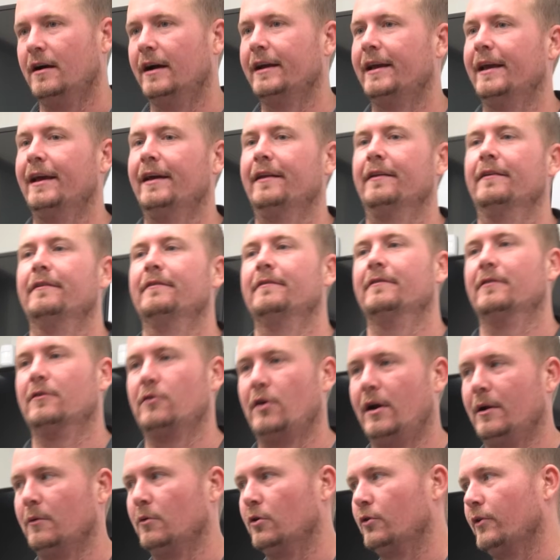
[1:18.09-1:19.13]
Again,
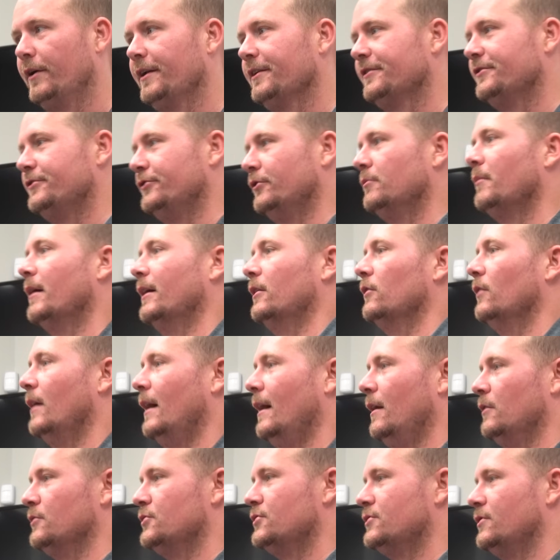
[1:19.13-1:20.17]
credit where credit's due. Michael
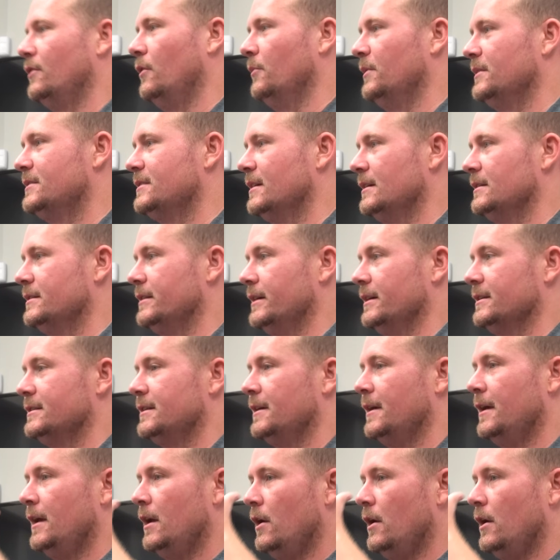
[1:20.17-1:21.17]
Housh always says this.